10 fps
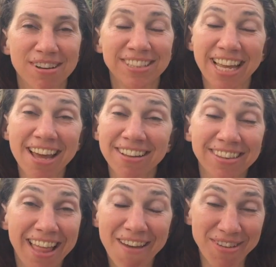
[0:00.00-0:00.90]
on day
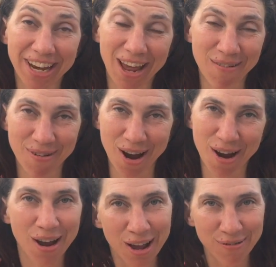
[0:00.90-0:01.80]
11 of
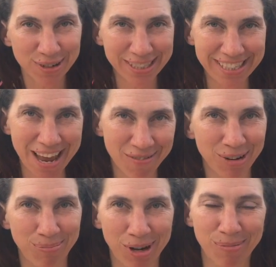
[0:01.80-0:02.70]
our first
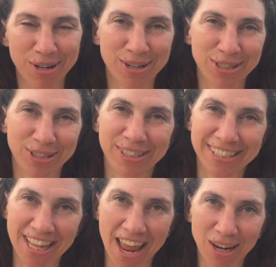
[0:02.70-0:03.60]
ever permaculture
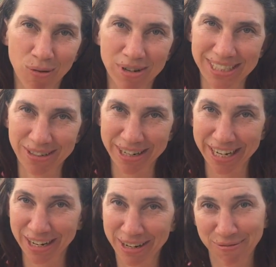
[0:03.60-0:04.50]
design course. You're
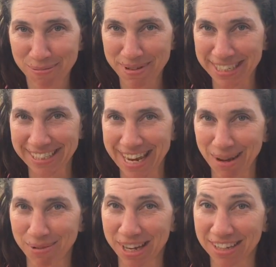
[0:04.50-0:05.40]
hearing from me
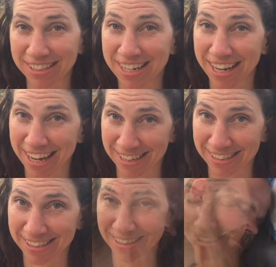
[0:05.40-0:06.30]
today because Nick
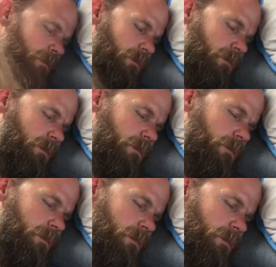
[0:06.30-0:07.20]
is
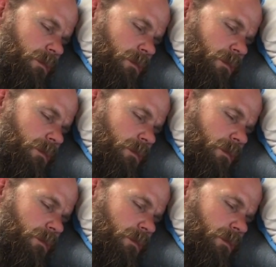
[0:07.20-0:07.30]
asleep.